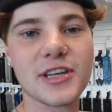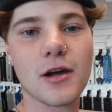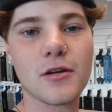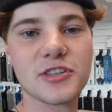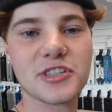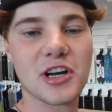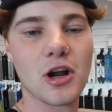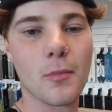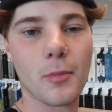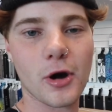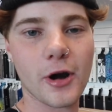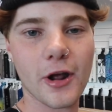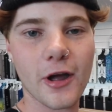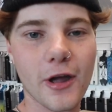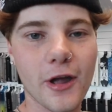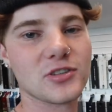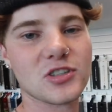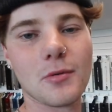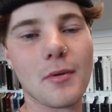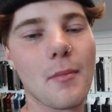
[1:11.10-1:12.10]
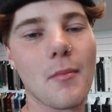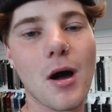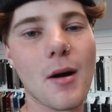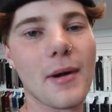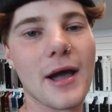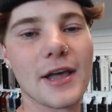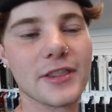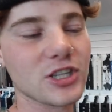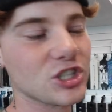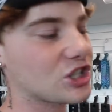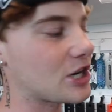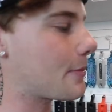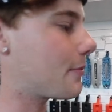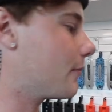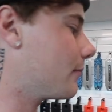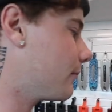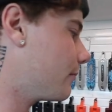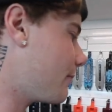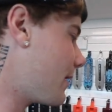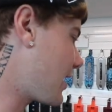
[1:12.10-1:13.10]
house in Alberta. So my mom had to ship
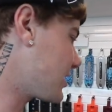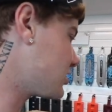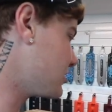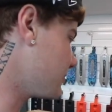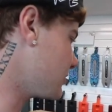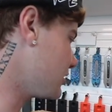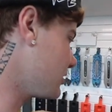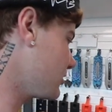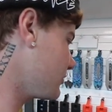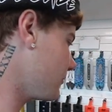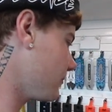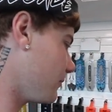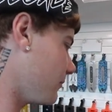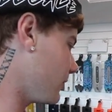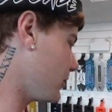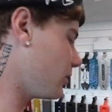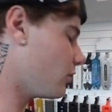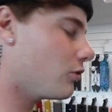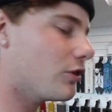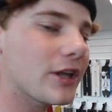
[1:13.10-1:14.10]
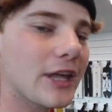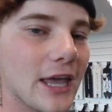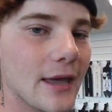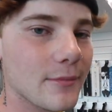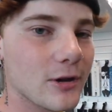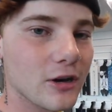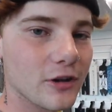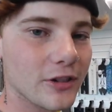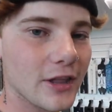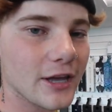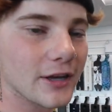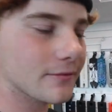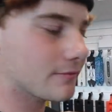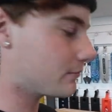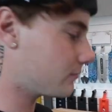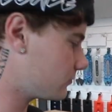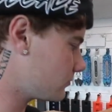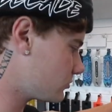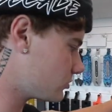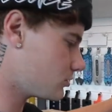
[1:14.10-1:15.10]
them back to me, but it only came here in like
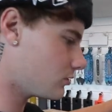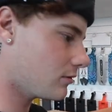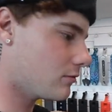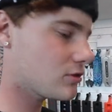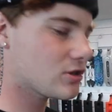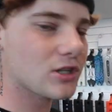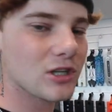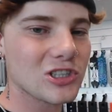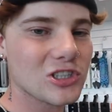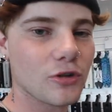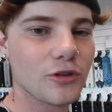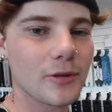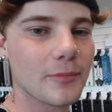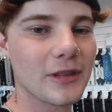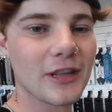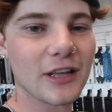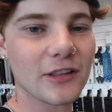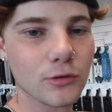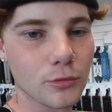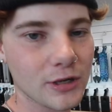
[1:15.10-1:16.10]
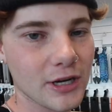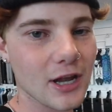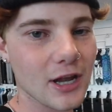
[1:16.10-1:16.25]
it's only been like three